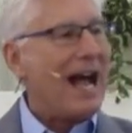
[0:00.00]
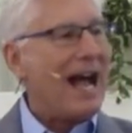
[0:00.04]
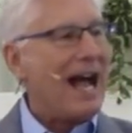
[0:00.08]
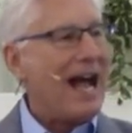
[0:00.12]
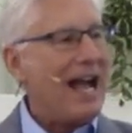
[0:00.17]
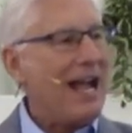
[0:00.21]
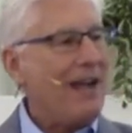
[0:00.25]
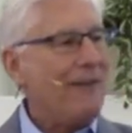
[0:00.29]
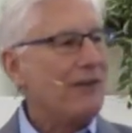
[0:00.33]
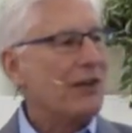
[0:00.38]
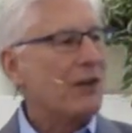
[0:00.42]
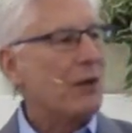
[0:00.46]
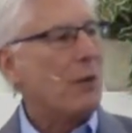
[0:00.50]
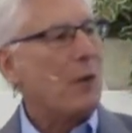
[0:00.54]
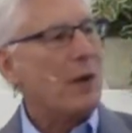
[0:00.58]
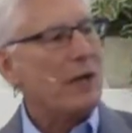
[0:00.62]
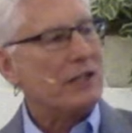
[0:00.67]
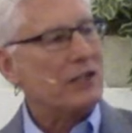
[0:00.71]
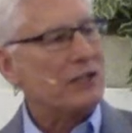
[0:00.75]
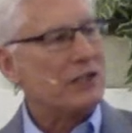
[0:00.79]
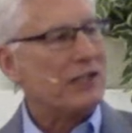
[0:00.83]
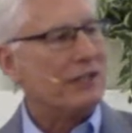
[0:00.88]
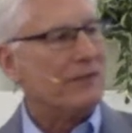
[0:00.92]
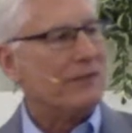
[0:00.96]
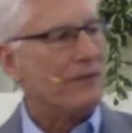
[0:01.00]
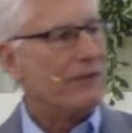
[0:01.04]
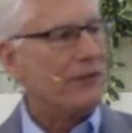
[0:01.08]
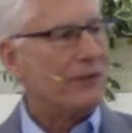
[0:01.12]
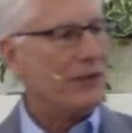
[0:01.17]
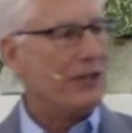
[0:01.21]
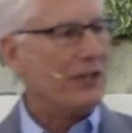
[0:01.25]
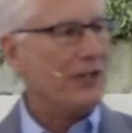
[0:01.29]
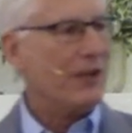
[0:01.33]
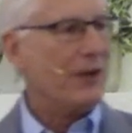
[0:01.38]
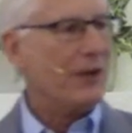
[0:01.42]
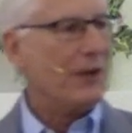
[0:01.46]
I have a question
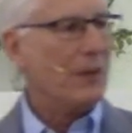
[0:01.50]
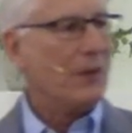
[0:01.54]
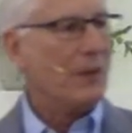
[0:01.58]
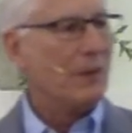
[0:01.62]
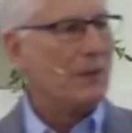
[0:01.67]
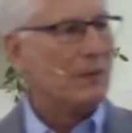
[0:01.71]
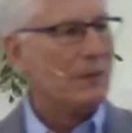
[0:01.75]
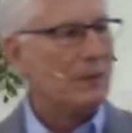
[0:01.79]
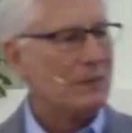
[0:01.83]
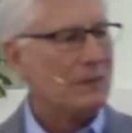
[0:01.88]
for you.